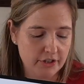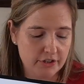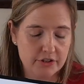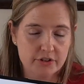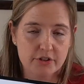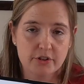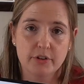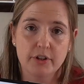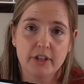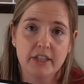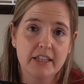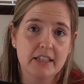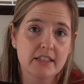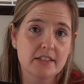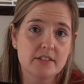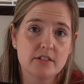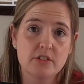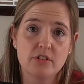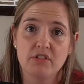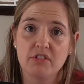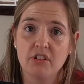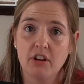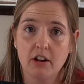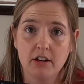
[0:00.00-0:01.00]
So he is
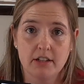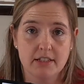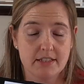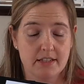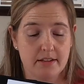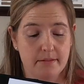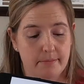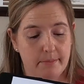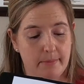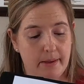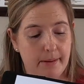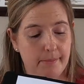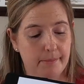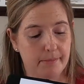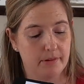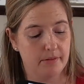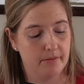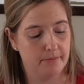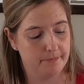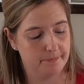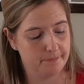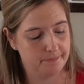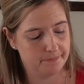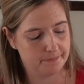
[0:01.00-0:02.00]
not a
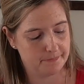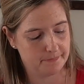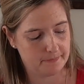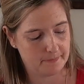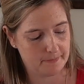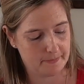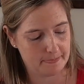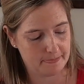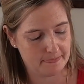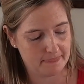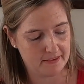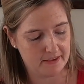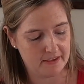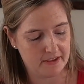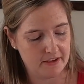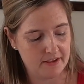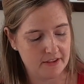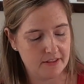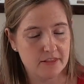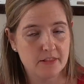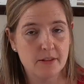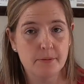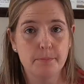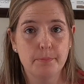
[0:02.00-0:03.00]
mammal.
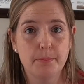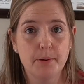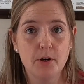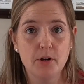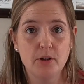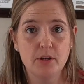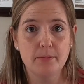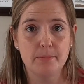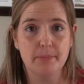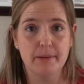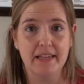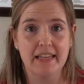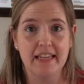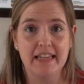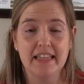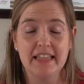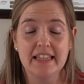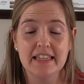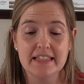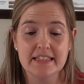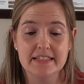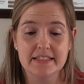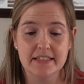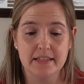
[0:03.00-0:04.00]
The polar bear
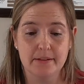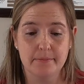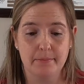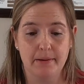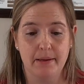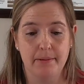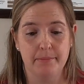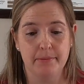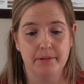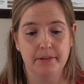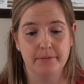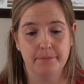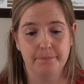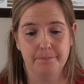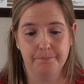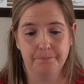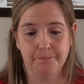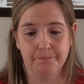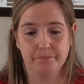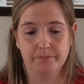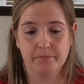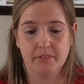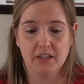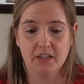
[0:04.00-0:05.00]
is a mammal.
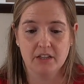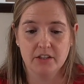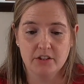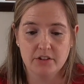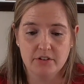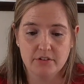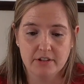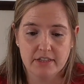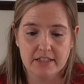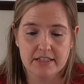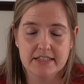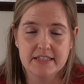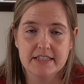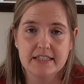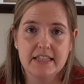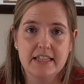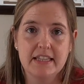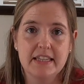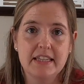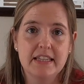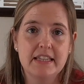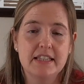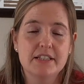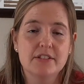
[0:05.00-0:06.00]
You can
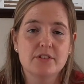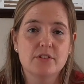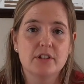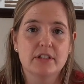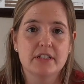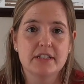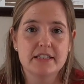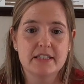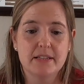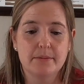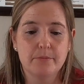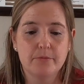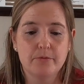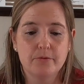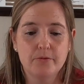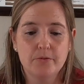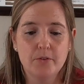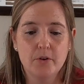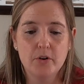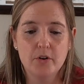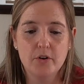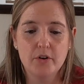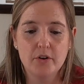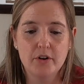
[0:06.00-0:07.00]
see he's got some
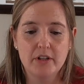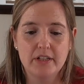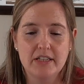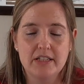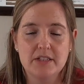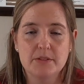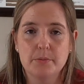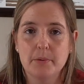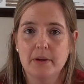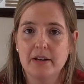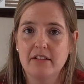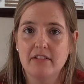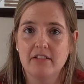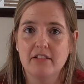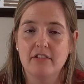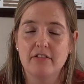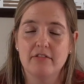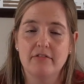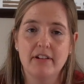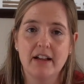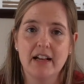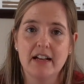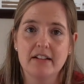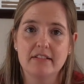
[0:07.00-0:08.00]
fur and he's wandering
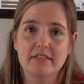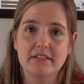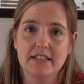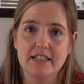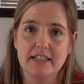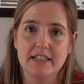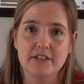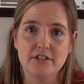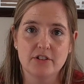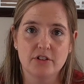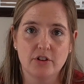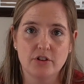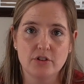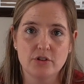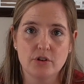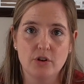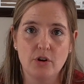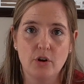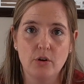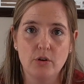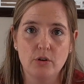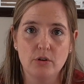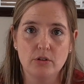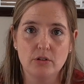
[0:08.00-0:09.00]
around. He's not
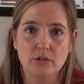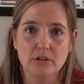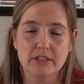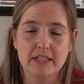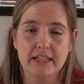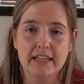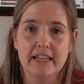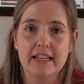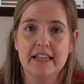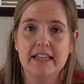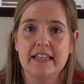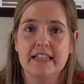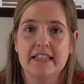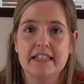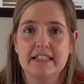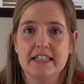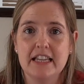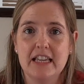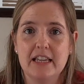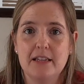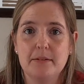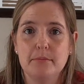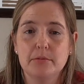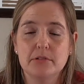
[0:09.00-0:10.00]
cold. He's
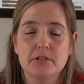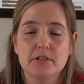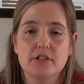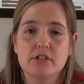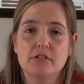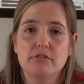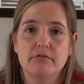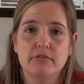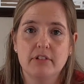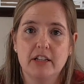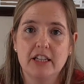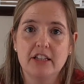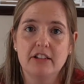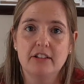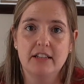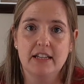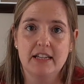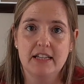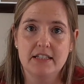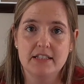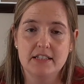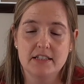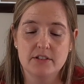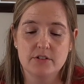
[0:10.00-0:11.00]
able to
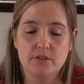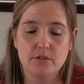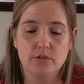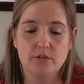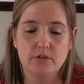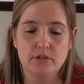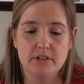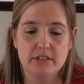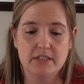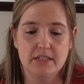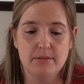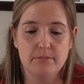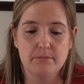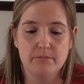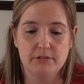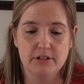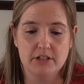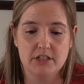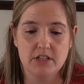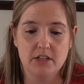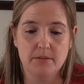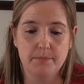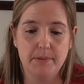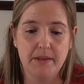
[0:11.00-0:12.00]
regulate his own
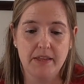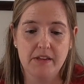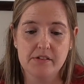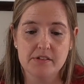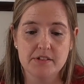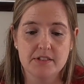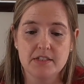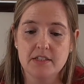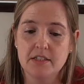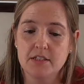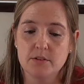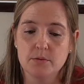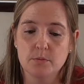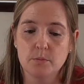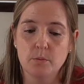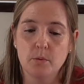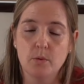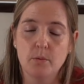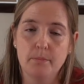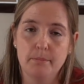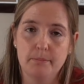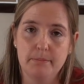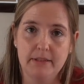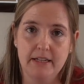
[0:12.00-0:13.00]
temperature because he's
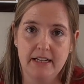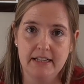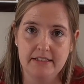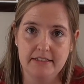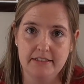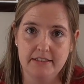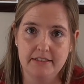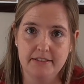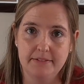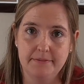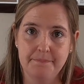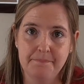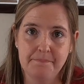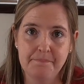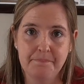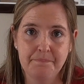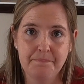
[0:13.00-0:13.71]
warm-blooded.